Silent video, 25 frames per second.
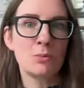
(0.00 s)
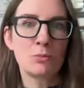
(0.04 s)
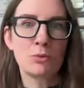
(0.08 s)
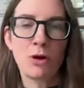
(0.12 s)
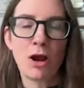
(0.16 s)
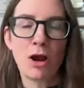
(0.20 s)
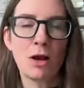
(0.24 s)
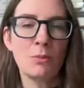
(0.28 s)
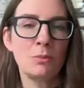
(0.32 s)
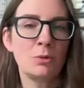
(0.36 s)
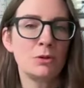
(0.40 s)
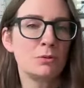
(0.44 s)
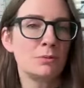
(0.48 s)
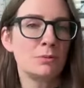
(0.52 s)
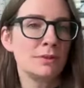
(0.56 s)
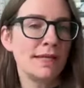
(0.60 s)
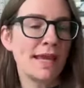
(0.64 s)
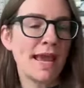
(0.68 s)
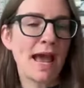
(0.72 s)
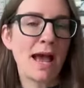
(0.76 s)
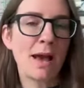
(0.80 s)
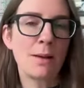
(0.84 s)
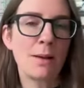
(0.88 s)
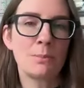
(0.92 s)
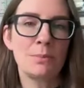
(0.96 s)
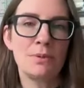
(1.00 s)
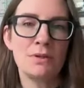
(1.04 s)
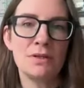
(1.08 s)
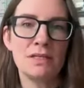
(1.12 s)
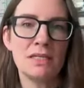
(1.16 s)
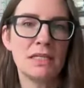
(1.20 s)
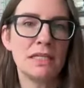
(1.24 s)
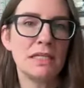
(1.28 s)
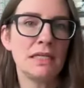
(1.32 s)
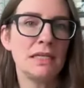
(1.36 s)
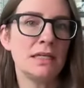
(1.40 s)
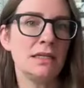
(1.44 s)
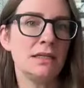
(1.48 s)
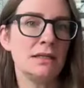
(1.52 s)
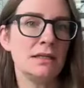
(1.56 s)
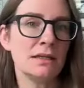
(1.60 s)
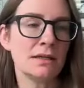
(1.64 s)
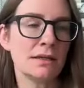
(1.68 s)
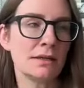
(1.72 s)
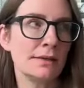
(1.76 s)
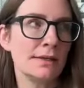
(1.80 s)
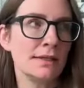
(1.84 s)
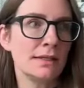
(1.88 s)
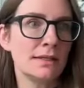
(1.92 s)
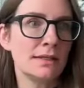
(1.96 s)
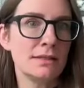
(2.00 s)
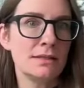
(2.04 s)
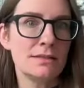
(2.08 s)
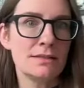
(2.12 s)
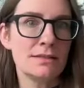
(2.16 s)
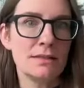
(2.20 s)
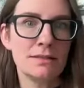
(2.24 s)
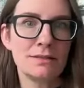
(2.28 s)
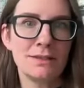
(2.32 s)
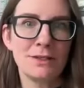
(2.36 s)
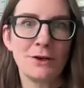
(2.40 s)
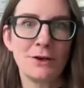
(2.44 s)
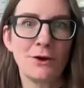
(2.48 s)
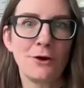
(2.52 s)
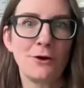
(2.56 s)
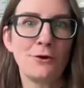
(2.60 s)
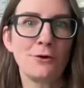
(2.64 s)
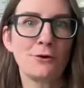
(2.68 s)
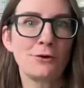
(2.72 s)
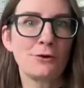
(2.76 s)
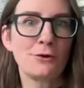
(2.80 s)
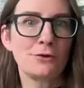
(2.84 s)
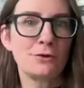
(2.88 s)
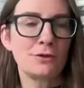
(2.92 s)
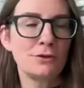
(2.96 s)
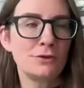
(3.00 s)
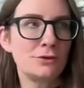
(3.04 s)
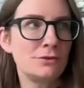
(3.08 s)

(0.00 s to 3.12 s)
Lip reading: problem, gap, need, you know,